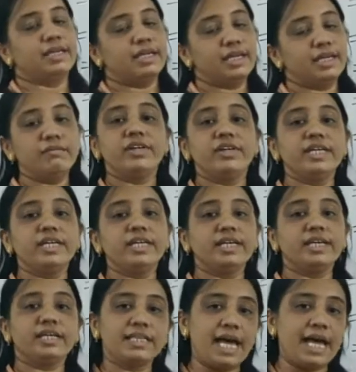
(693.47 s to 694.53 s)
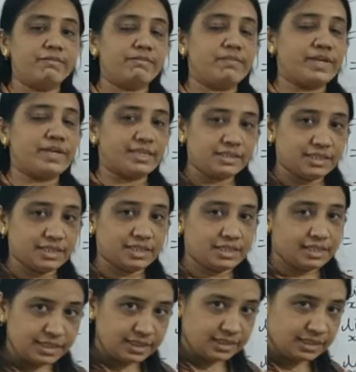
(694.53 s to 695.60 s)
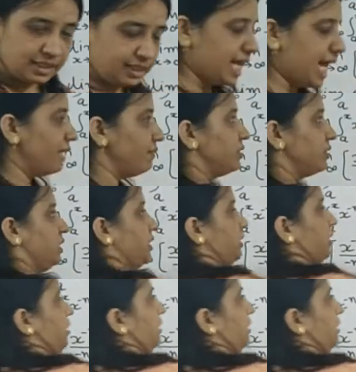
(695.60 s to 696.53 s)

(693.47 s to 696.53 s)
infinity, that means it is divergent.